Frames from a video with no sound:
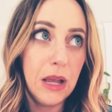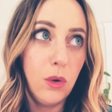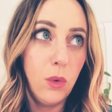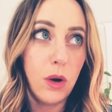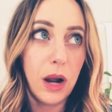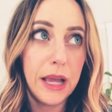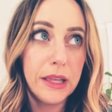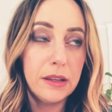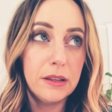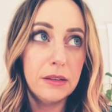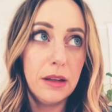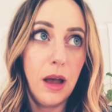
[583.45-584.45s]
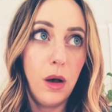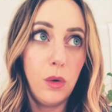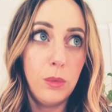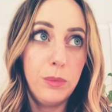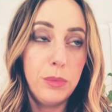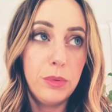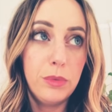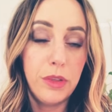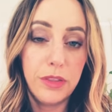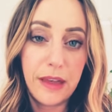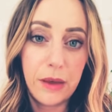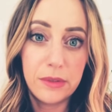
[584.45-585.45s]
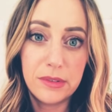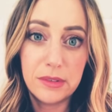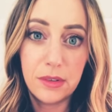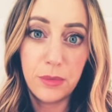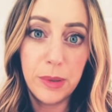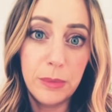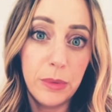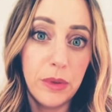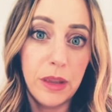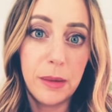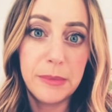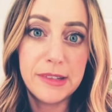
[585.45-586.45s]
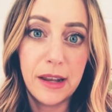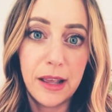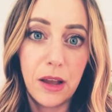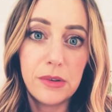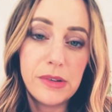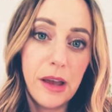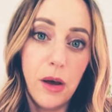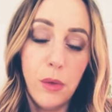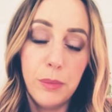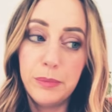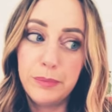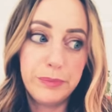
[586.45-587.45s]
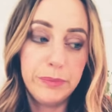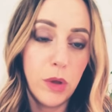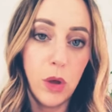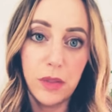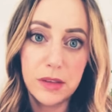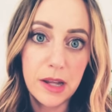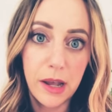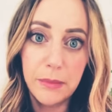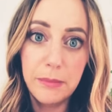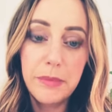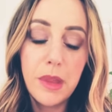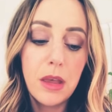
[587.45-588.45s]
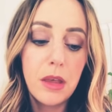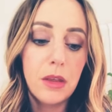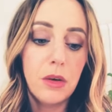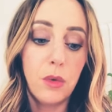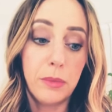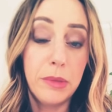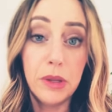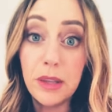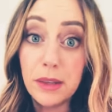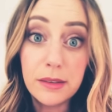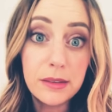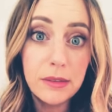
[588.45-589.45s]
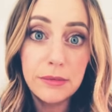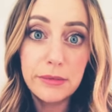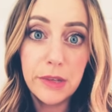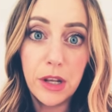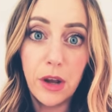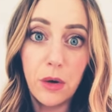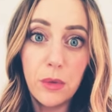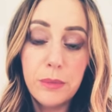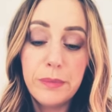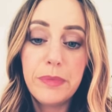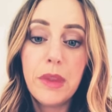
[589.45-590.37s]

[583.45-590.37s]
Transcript: or I can help the thousands of people that I'm setting out to help all the time or millions, you know?